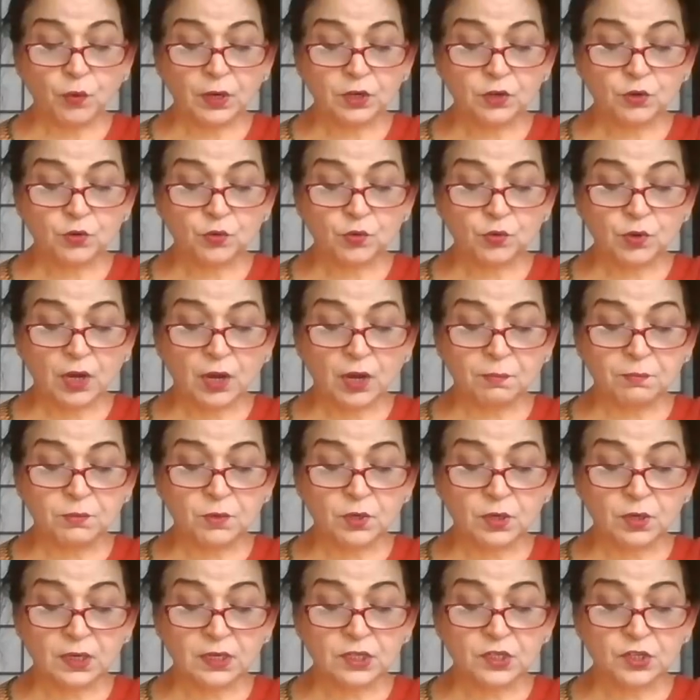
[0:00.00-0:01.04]
If you were
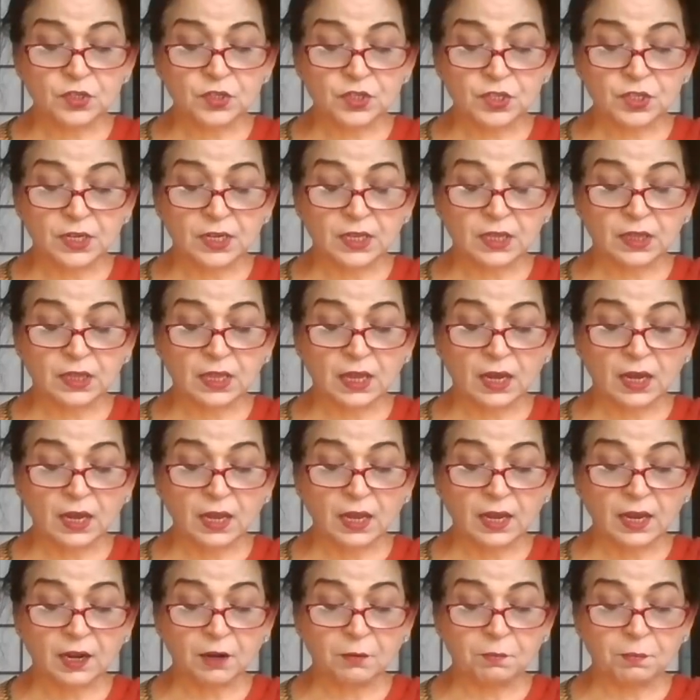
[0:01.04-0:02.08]
to abduct
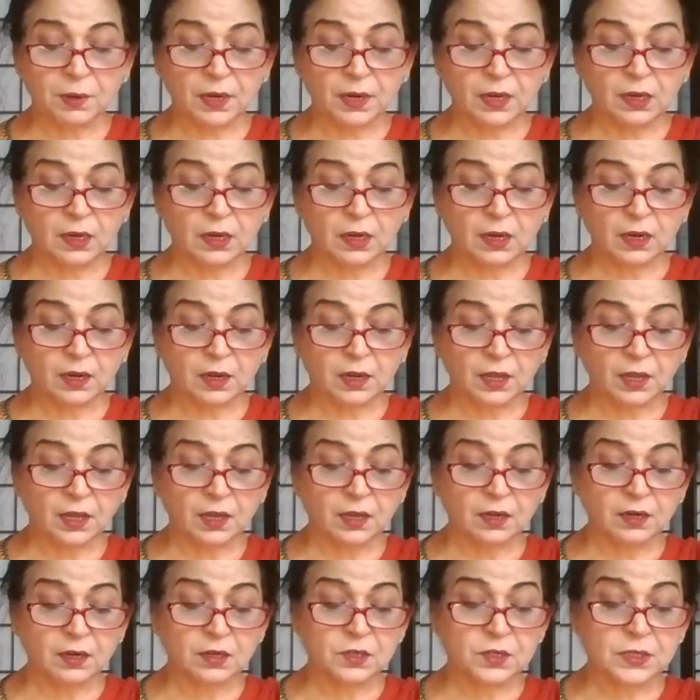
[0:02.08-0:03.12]
Sita and bring her
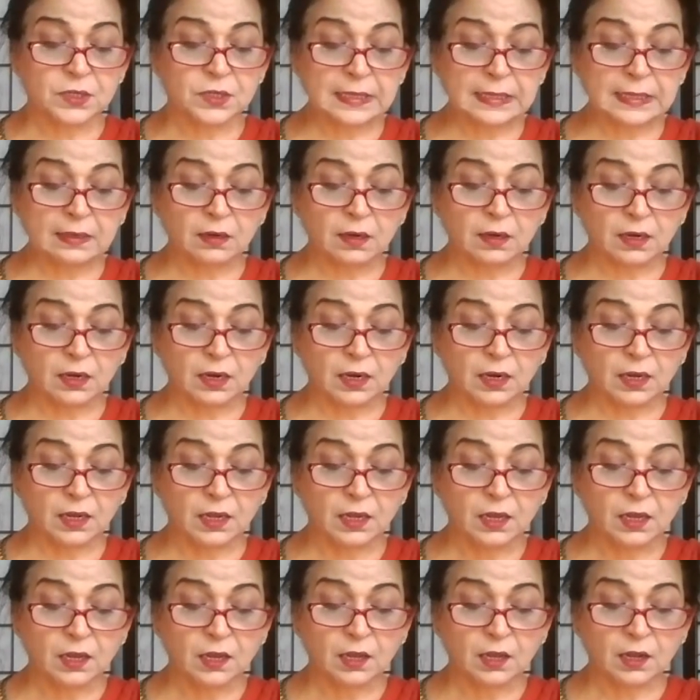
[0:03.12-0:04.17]
here
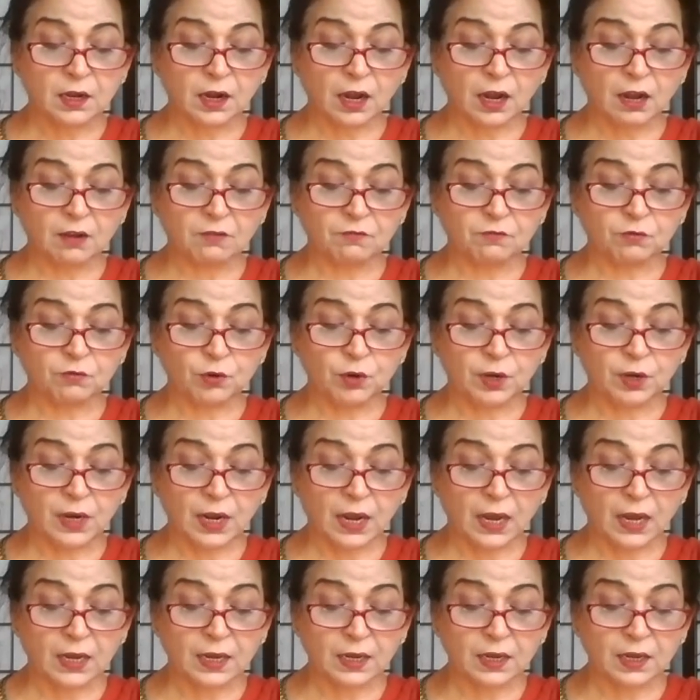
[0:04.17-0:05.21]
secretly, Ram would
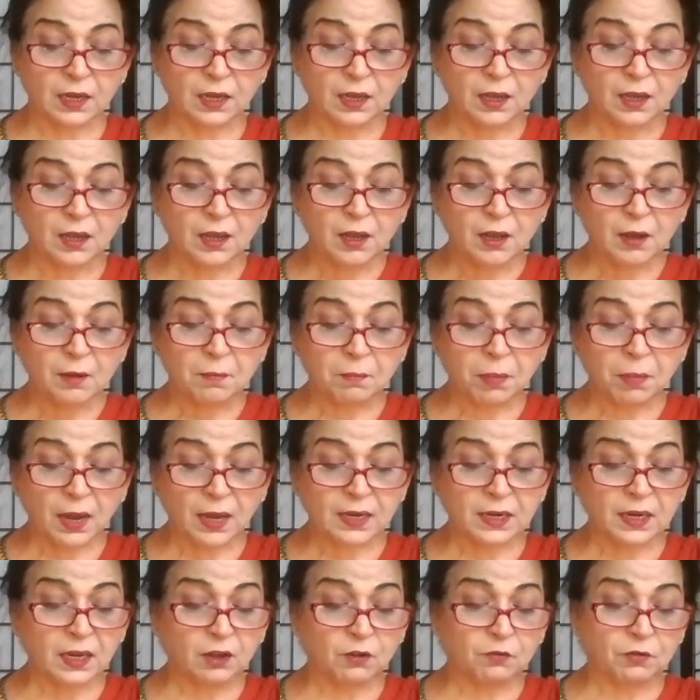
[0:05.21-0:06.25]
die
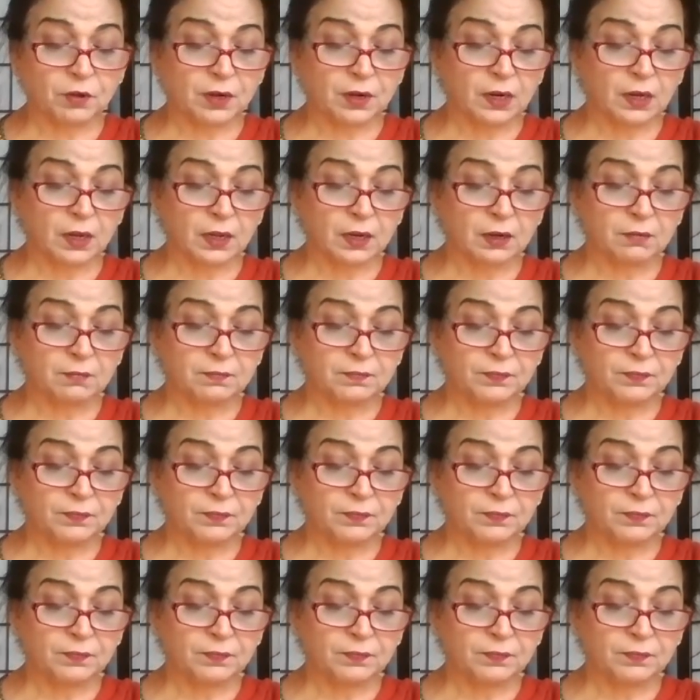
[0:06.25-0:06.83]
pining for her.